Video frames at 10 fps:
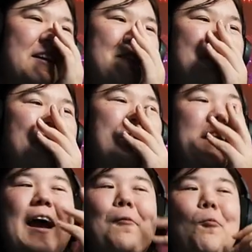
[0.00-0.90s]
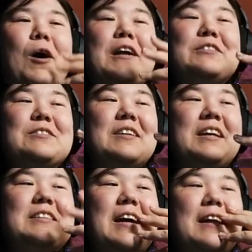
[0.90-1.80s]
Viren, like, I want,
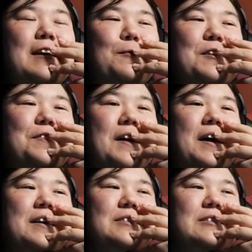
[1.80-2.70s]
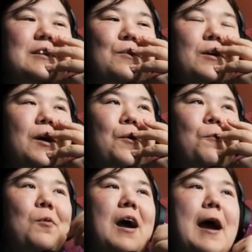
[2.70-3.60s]
it's kind of like with
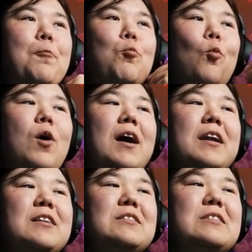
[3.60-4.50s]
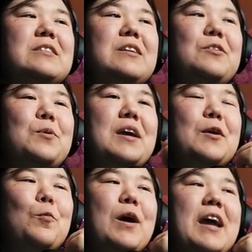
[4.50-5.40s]
Silco, where I wanted to, in
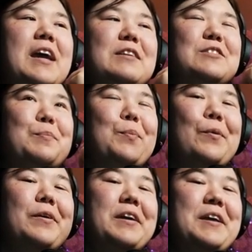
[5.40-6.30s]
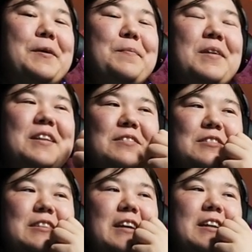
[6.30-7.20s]
a way, support him and
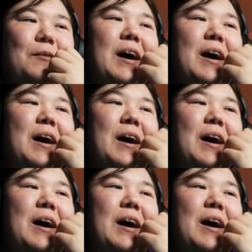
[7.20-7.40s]
say, you know,